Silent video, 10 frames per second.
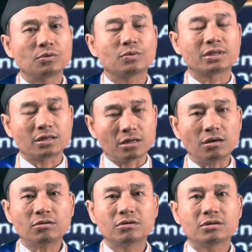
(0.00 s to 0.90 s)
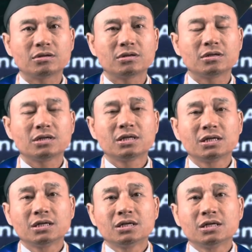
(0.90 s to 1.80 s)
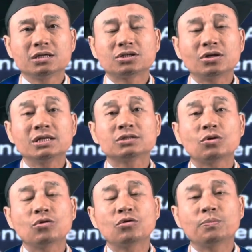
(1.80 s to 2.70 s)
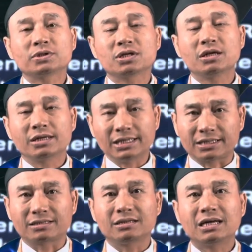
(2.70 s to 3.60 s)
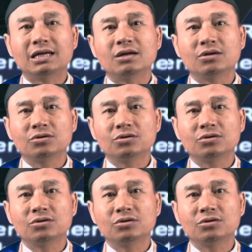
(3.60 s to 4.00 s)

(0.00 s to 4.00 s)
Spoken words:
with the Lord, he saw his own personal need and